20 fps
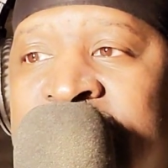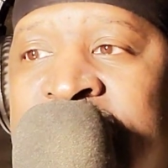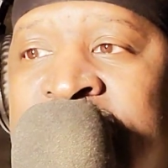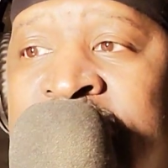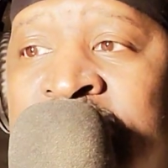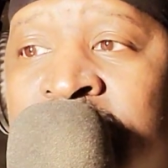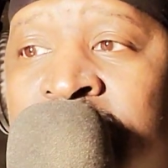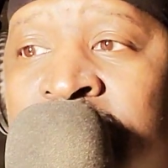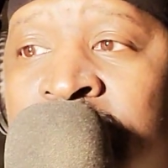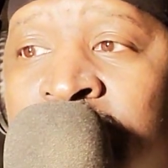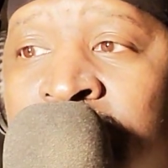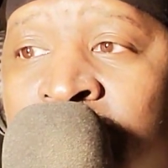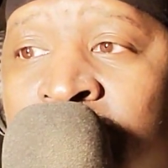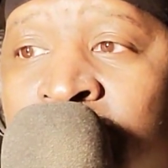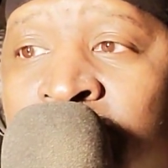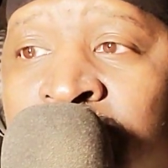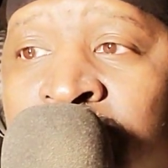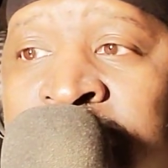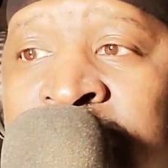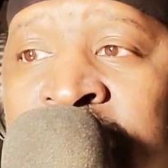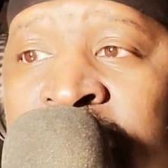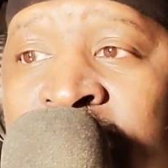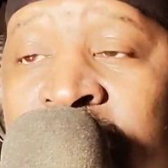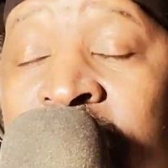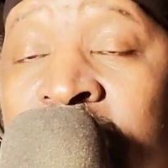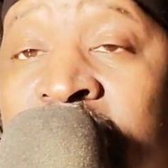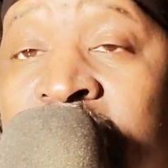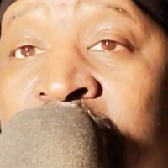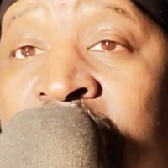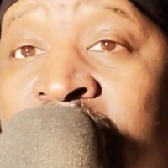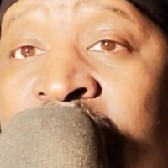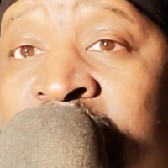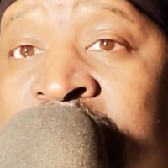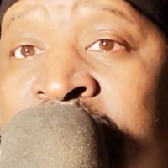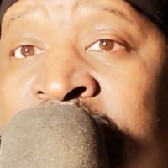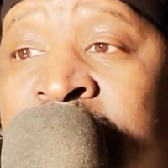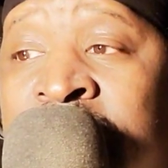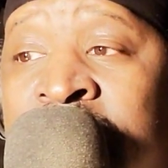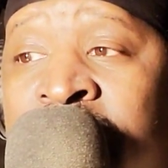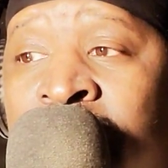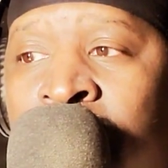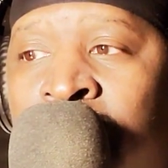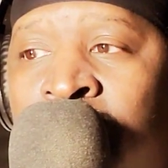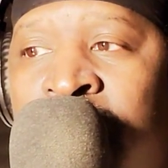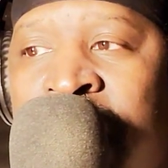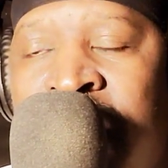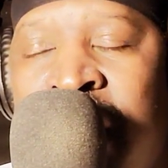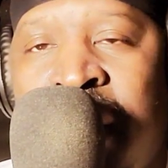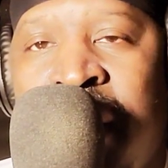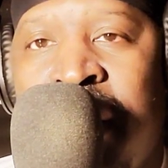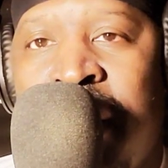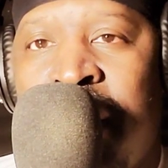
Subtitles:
including a getaway.